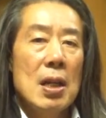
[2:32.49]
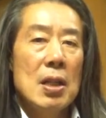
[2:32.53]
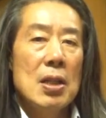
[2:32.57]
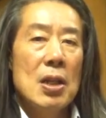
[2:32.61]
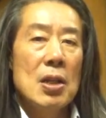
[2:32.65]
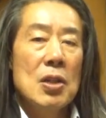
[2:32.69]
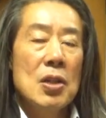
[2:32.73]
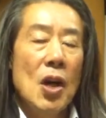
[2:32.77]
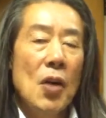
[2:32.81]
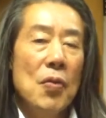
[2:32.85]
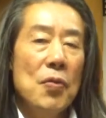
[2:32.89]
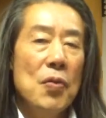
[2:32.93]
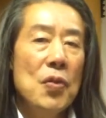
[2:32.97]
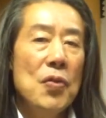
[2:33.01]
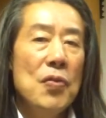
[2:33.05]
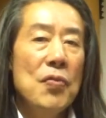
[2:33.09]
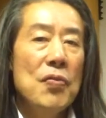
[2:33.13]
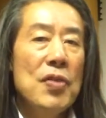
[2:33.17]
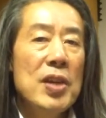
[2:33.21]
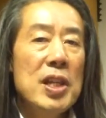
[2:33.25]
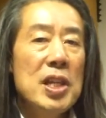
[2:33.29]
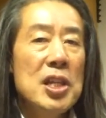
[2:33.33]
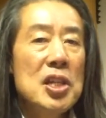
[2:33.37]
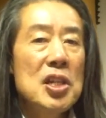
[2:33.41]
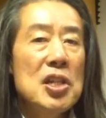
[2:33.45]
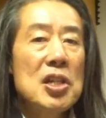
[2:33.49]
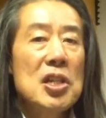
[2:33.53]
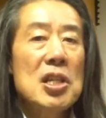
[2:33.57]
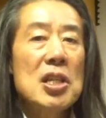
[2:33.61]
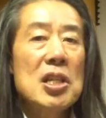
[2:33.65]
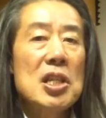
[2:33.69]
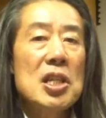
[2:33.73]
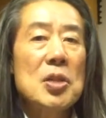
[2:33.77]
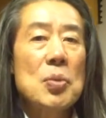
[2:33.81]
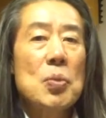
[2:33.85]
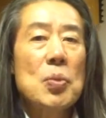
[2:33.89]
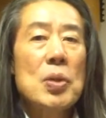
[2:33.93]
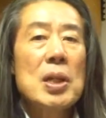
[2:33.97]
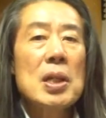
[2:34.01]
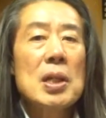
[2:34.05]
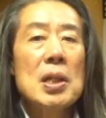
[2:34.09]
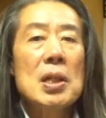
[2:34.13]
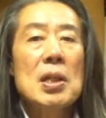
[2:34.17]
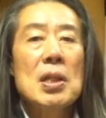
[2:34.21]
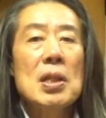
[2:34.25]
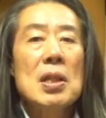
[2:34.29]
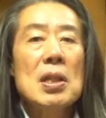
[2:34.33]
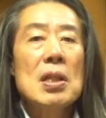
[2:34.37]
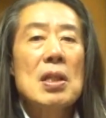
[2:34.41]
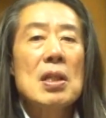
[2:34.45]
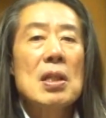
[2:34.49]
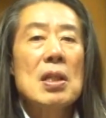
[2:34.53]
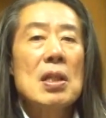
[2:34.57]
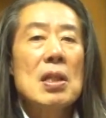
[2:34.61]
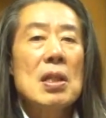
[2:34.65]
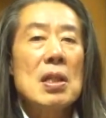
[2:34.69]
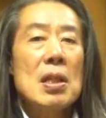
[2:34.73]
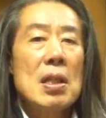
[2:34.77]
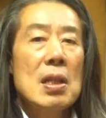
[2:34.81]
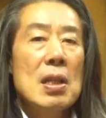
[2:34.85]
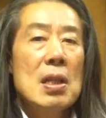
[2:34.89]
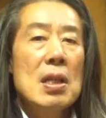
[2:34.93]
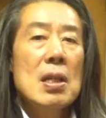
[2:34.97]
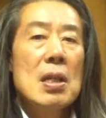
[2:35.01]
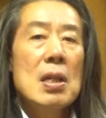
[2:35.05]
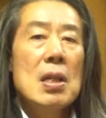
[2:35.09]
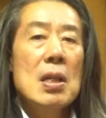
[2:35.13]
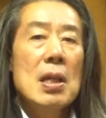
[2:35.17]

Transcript: The novel finishes with,